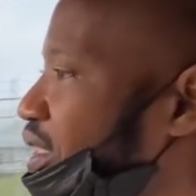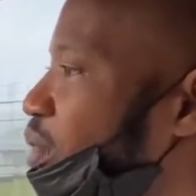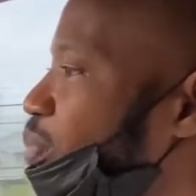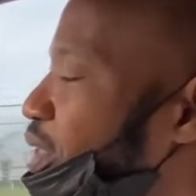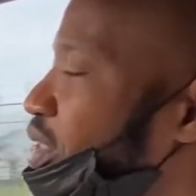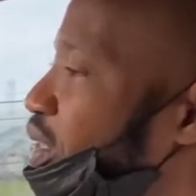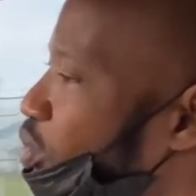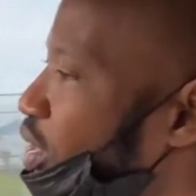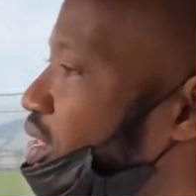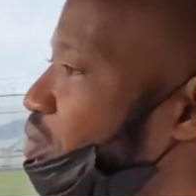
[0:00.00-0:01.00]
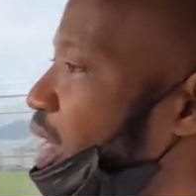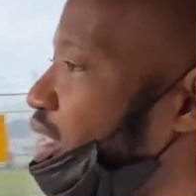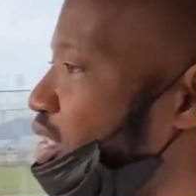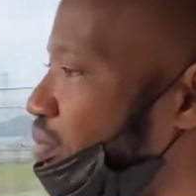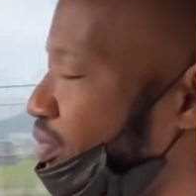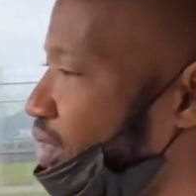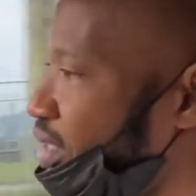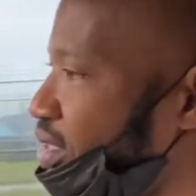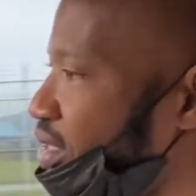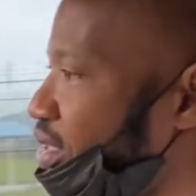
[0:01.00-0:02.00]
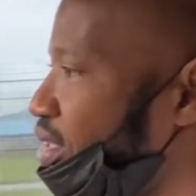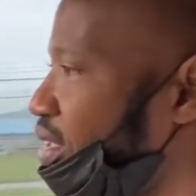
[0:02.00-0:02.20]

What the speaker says: to put towards my gym fees.